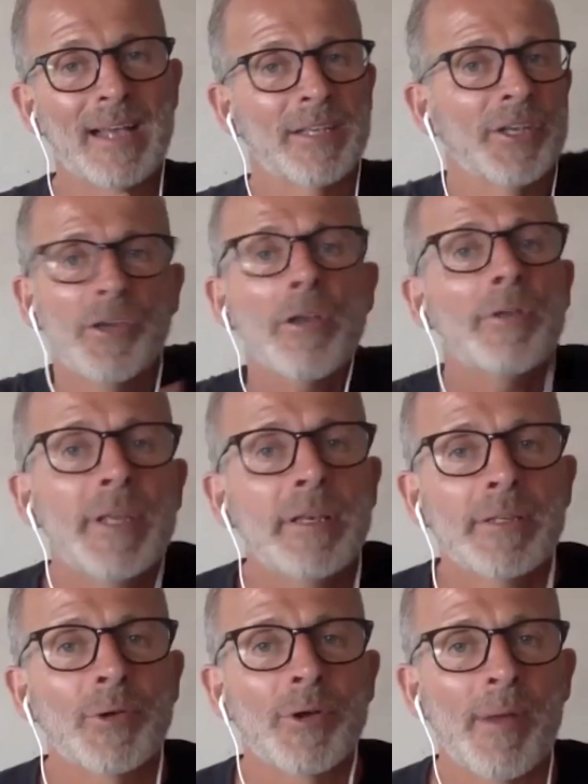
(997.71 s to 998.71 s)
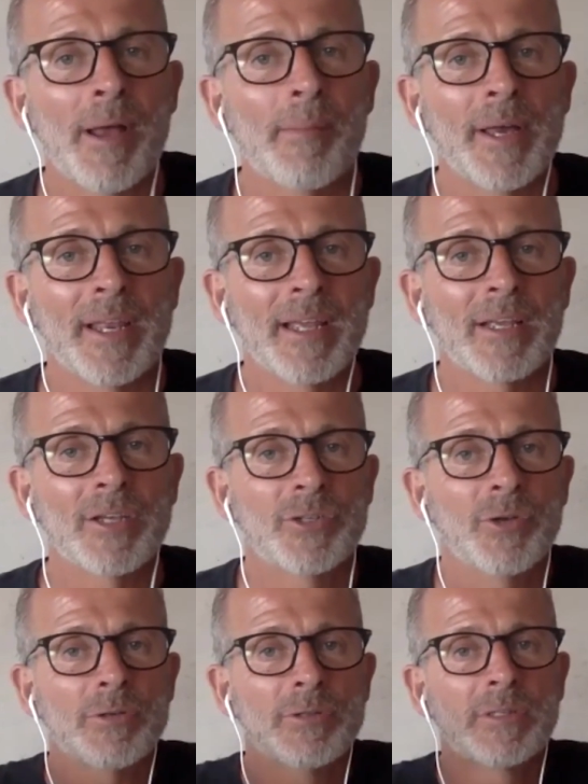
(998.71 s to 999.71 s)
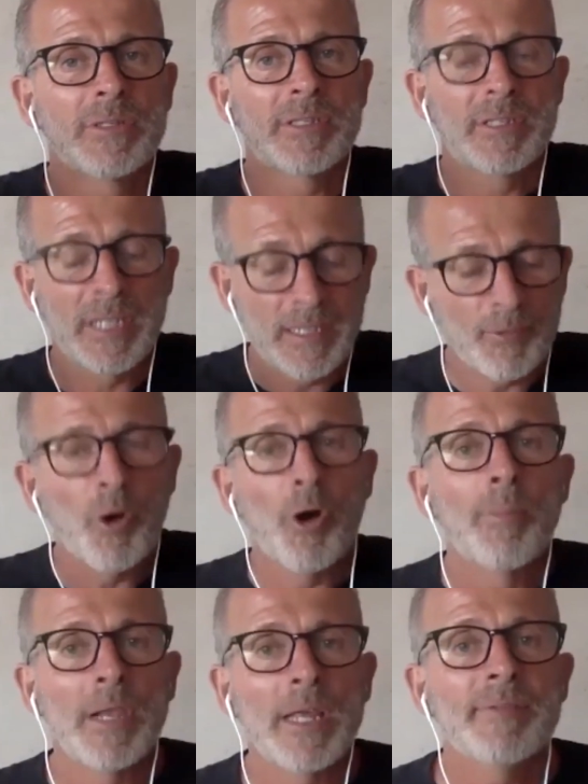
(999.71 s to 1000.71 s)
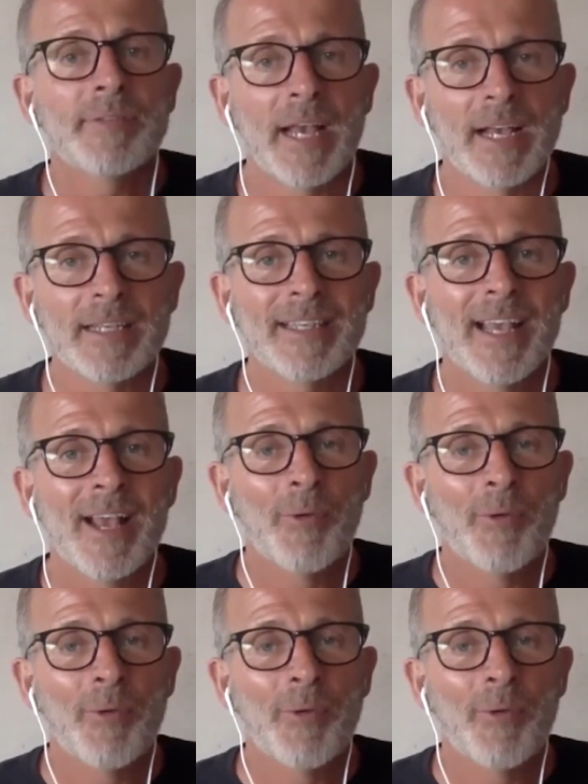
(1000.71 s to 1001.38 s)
So you don't need to talk about money because your deep core belief says,